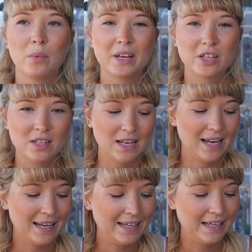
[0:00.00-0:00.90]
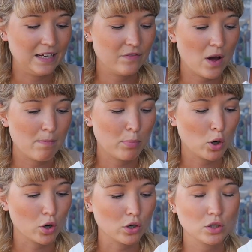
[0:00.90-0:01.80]
We couldn't leave
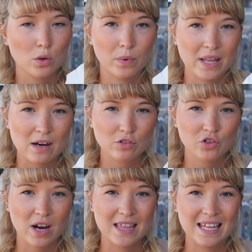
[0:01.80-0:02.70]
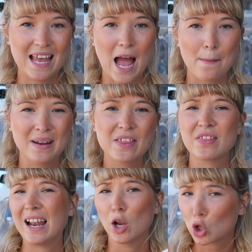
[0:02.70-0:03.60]
Poros without trying the
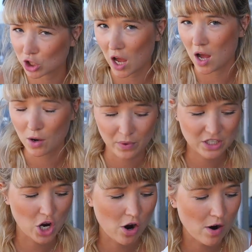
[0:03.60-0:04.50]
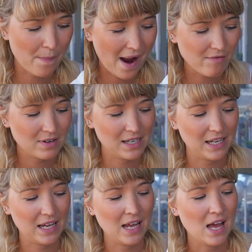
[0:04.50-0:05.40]
amythalota, which are
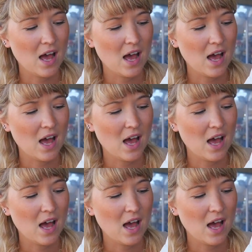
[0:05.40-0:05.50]
apparently